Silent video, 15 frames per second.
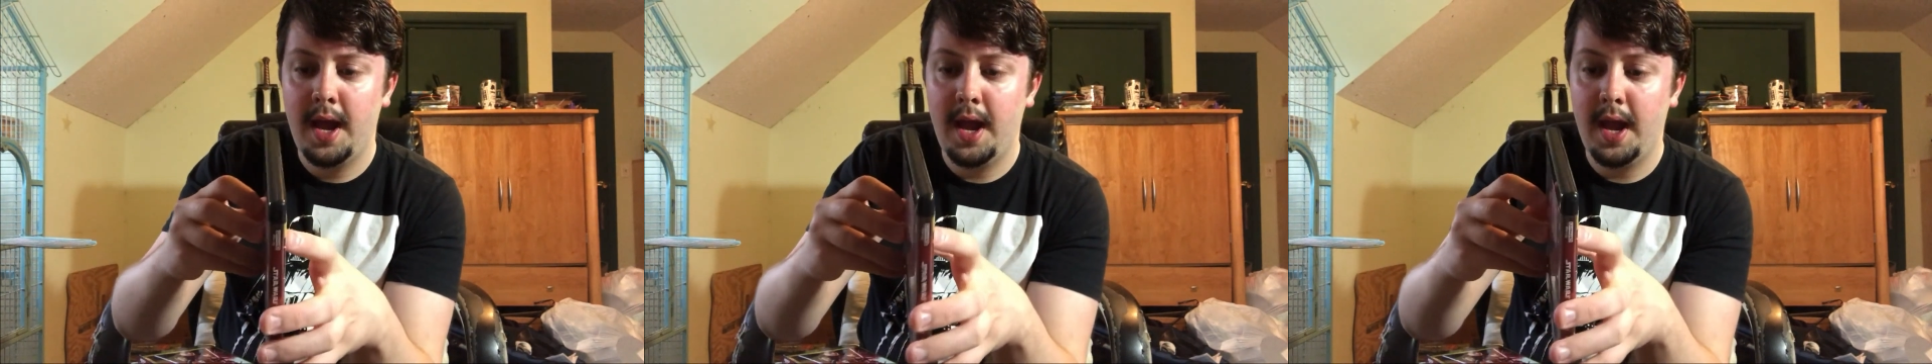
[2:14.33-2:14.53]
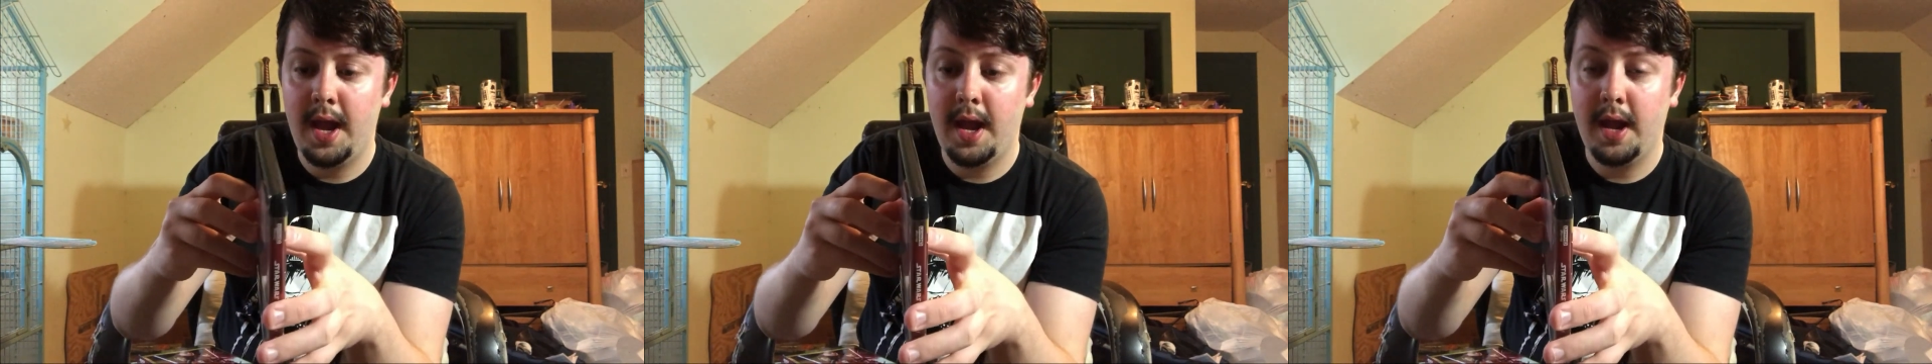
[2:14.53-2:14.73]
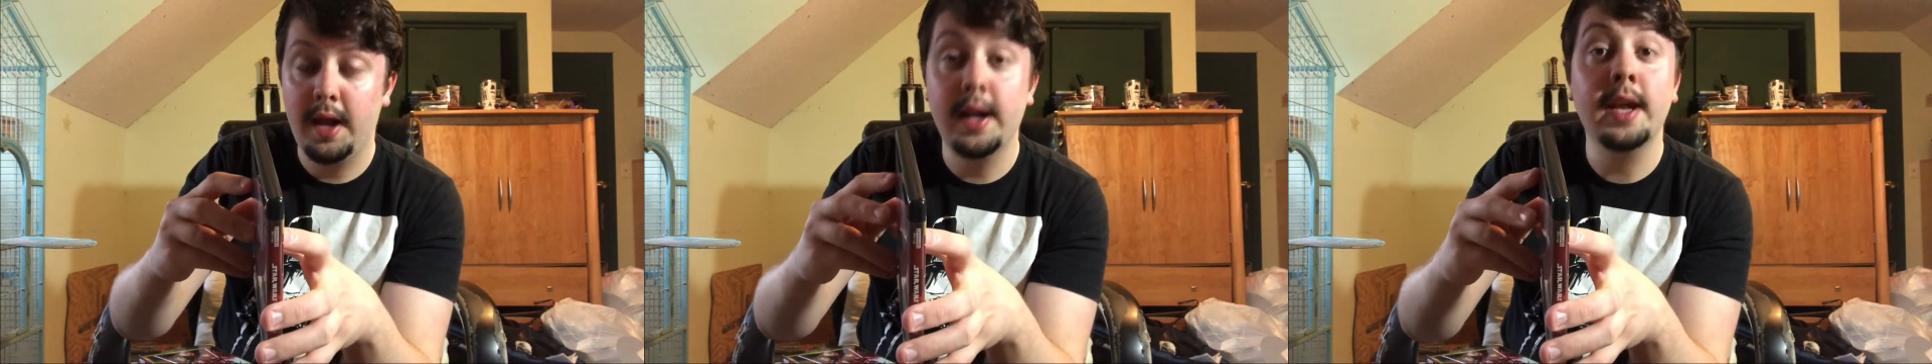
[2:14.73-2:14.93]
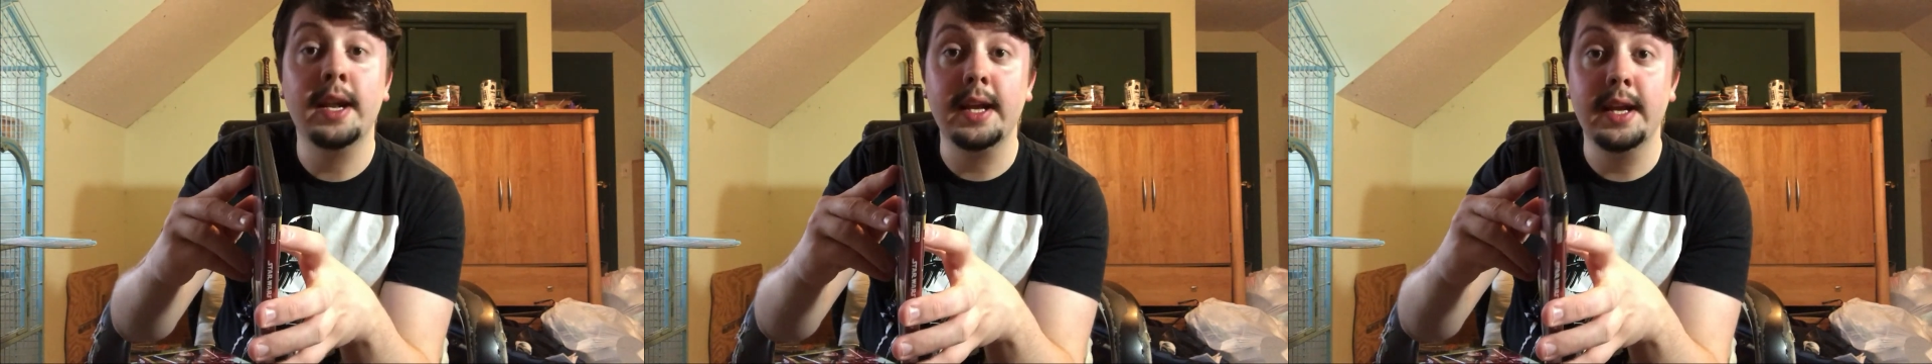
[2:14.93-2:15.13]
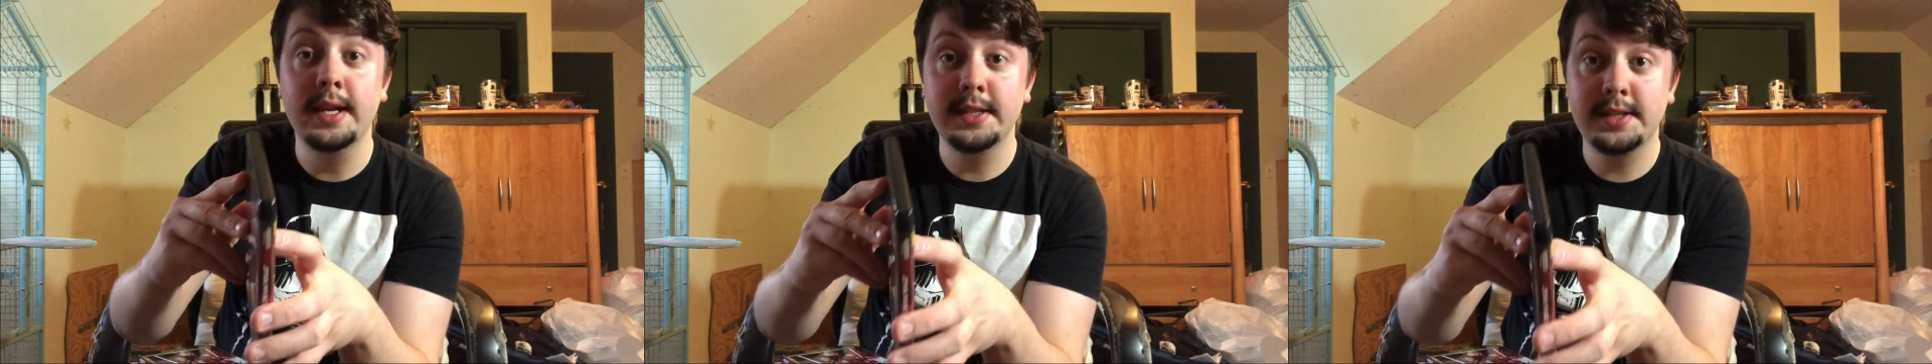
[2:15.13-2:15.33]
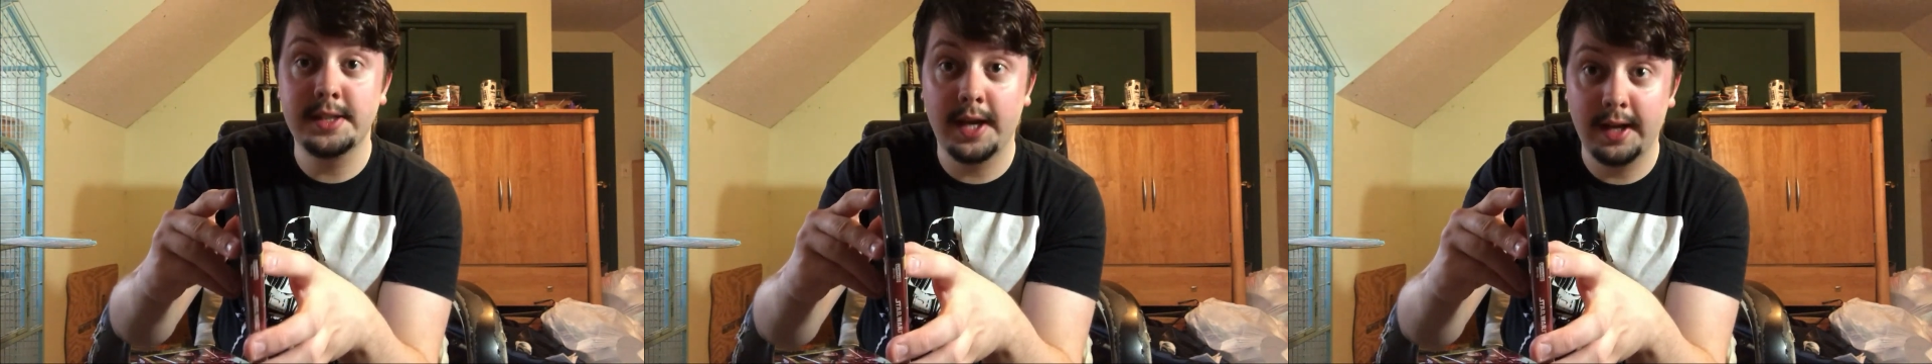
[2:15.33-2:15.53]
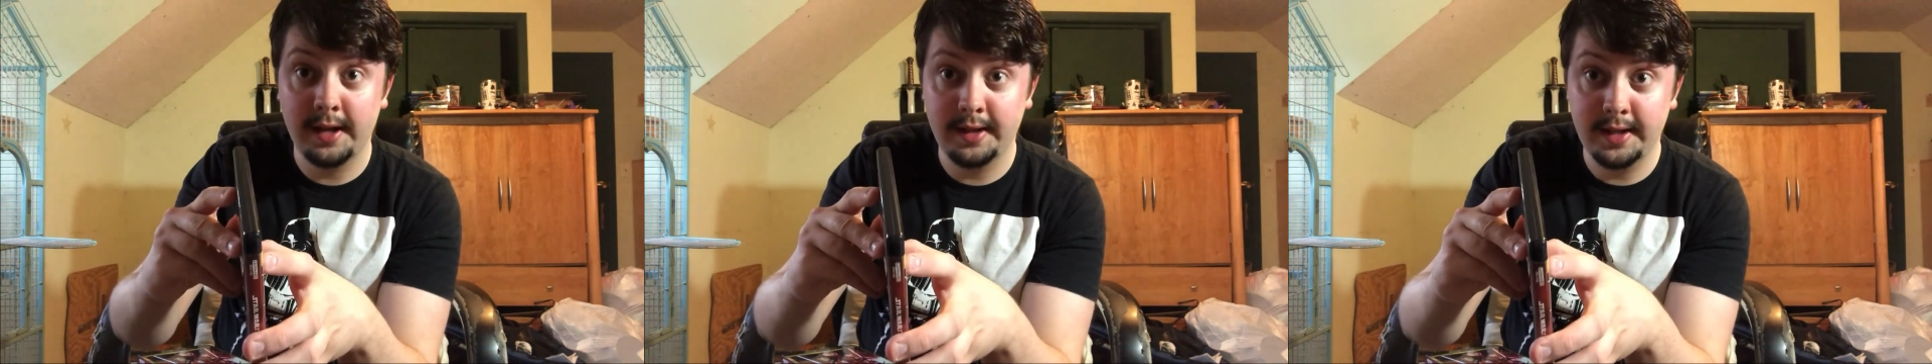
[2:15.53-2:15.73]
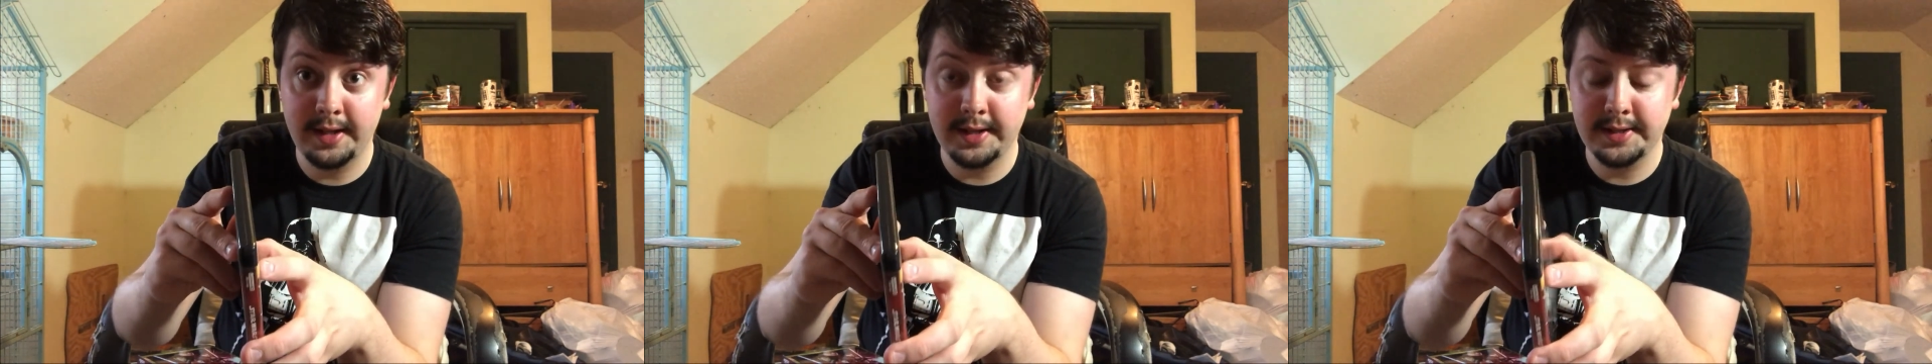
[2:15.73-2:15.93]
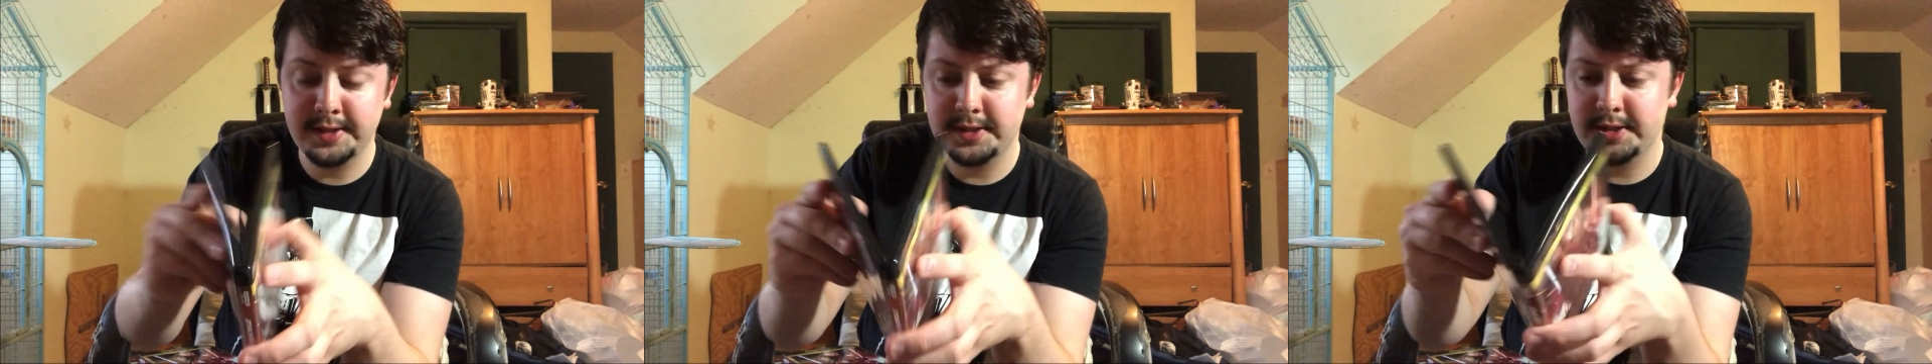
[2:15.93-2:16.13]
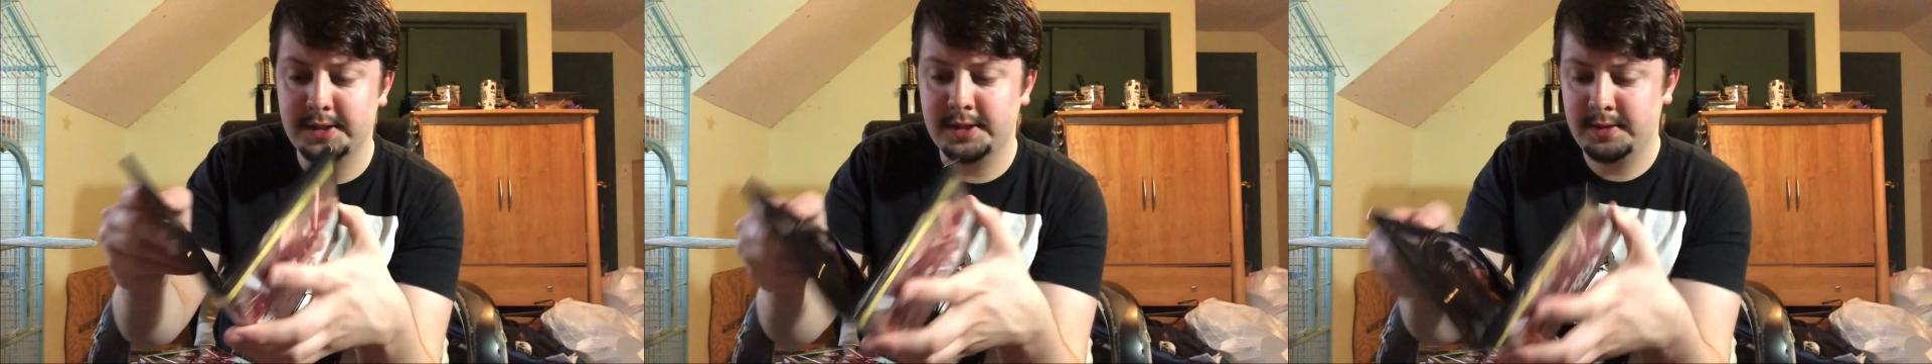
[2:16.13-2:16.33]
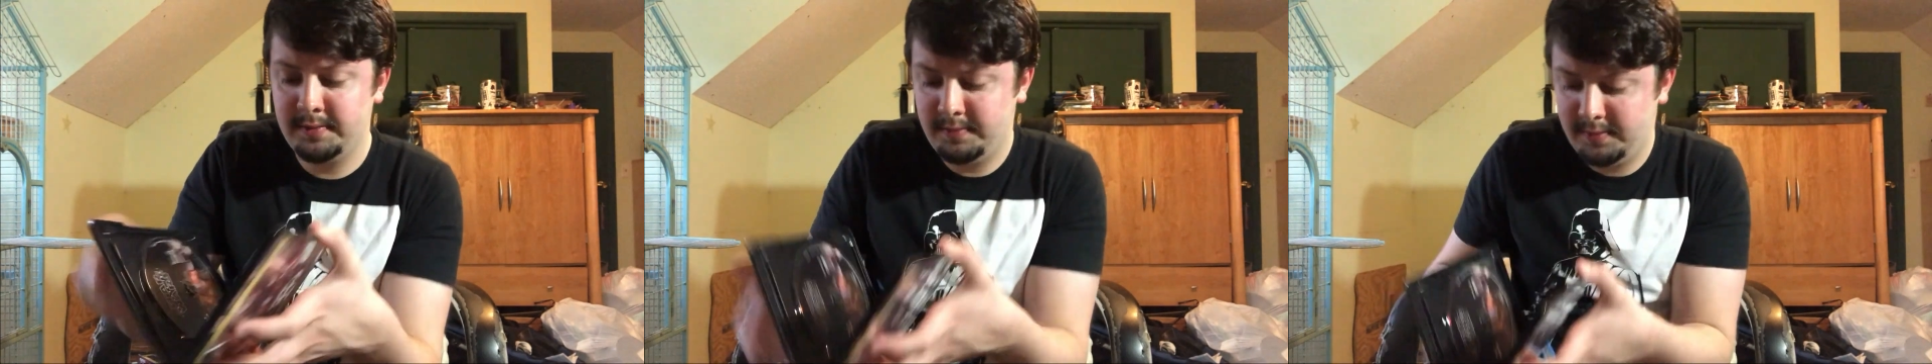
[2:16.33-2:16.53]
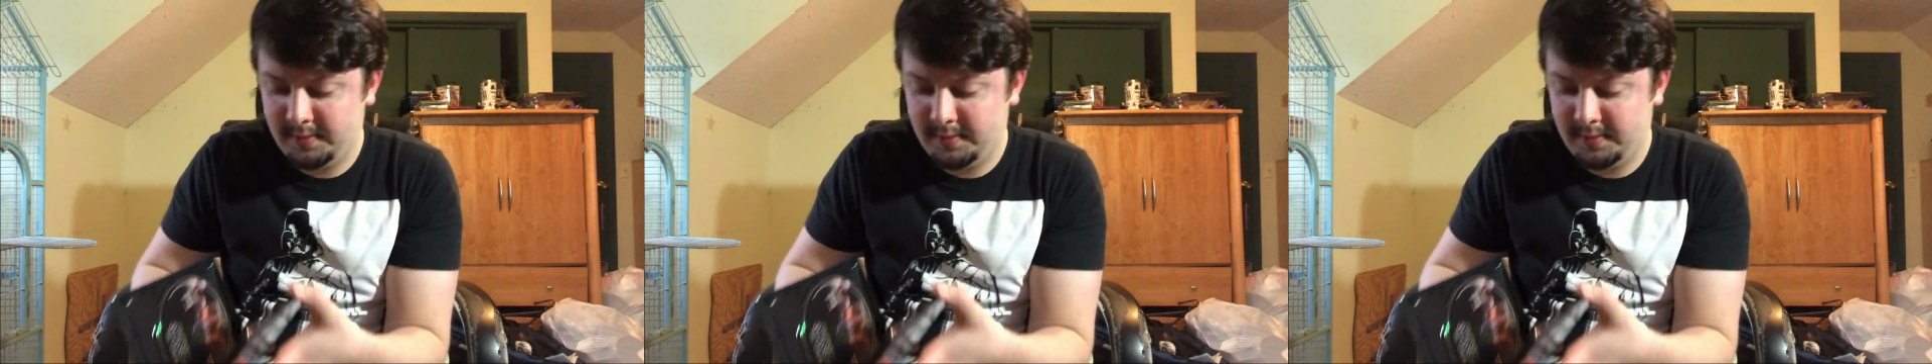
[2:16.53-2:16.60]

And in the inside of this,